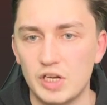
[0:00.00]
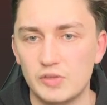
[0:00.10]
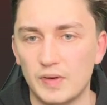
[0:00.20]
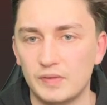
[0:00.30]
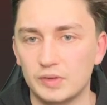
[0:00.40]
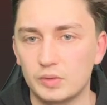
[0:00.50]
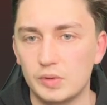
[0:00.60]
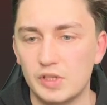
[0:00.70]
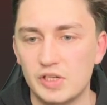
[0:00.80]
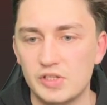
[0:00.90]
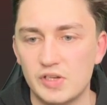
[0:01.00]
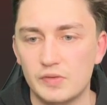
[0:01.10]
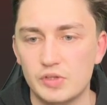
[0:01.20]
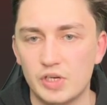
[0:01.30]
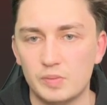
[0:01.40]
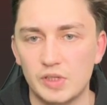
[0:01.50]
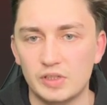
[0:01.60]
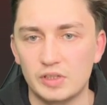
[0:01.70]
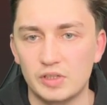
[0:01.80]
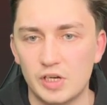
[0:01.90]
h5 and queen h7
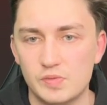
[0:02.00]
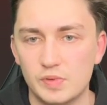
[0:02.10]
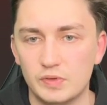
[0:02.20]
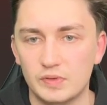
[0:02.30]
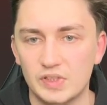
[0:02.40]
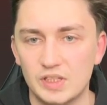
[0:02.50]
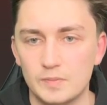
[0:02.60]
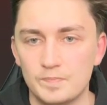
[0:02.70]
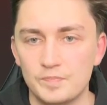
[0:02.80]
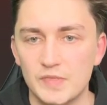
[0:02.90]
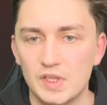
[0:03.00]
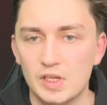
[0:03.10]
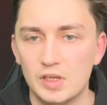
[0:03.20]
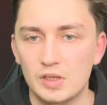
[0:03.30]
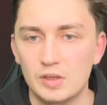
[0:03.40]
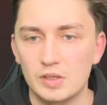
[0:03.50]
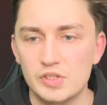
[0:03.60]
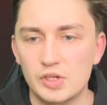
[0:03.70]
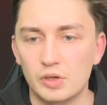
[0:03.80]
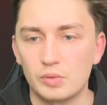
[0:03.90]
checkmate in the next move.
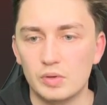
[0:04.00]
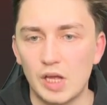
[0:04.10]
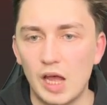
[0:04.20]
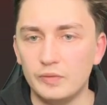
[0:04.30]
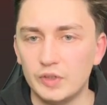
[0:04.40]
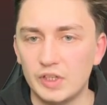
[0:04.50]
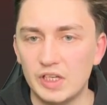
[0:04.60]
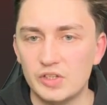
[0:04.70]
So after